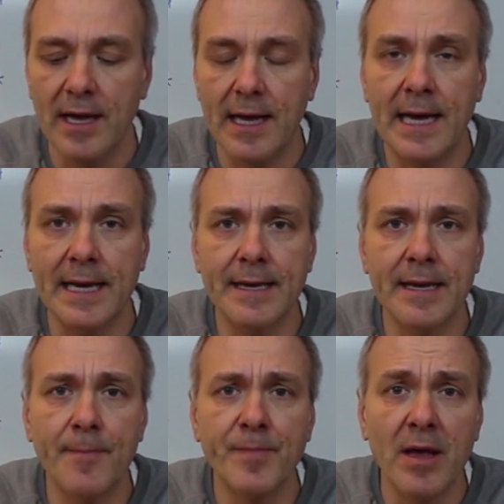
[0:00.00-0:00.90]
And
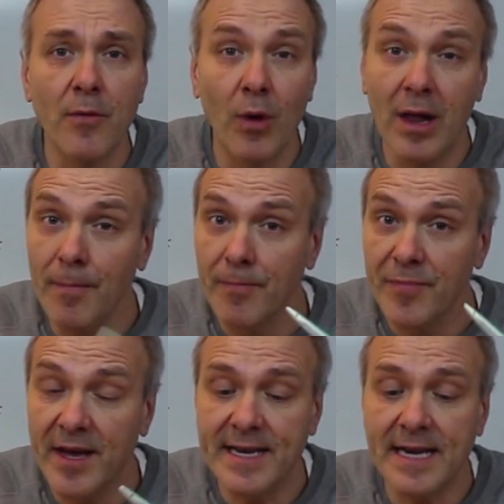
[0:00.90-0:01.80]
well,
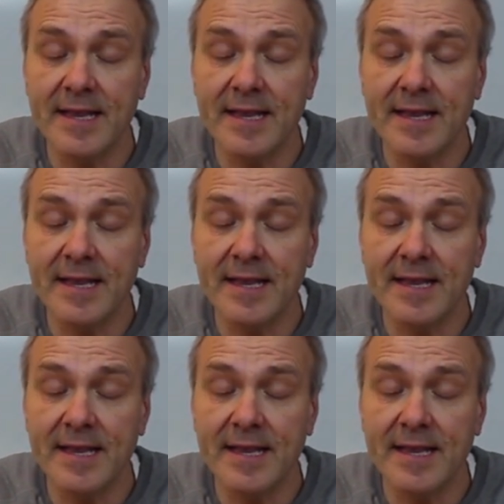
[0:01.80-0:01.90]
they did